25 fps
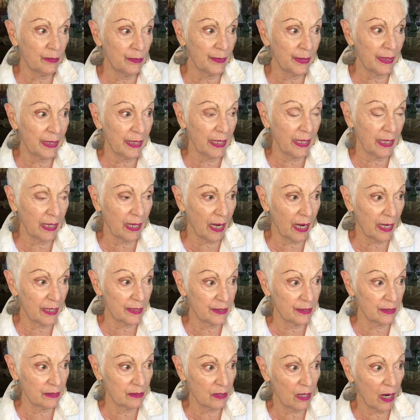reading, I
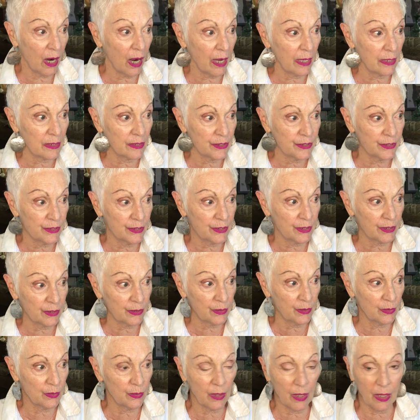do not
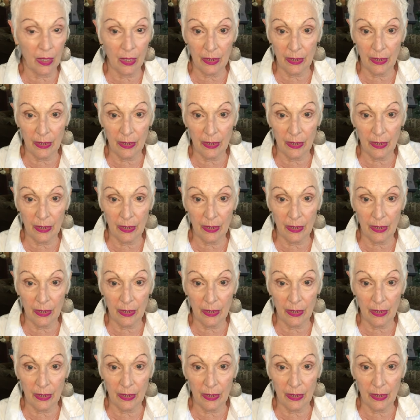do